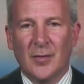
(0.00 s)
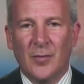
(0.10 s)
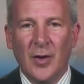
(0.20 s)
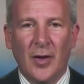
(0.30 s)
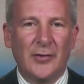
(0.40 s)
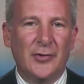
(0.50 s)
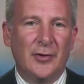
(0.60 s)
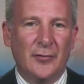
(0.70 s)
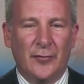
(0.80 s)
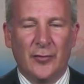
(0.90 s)
Well, I did
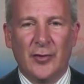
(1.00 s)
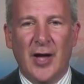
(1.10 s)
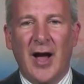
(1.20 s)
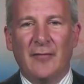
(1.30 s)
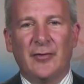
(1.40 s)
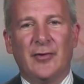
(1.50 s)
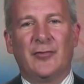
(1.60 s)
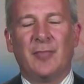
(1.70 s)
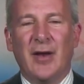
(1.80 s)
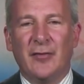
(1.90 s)
it for the obvious
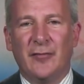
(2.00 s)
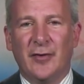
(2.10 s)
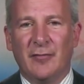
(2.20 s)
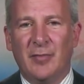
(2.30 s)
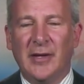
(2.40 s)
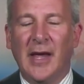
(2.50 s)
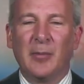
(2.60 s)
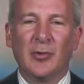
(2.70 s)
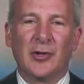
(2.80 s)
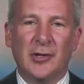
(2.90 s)
benefit of being
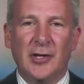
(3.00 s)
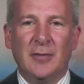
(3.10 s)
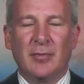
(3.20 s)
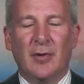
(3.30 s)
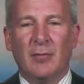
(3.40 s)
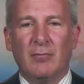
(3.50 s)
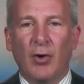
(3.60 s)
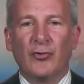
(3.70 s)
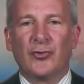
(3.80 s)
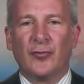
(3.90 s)
able to keep
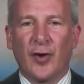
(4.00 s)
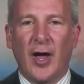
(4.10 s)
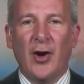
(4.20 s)
most of what I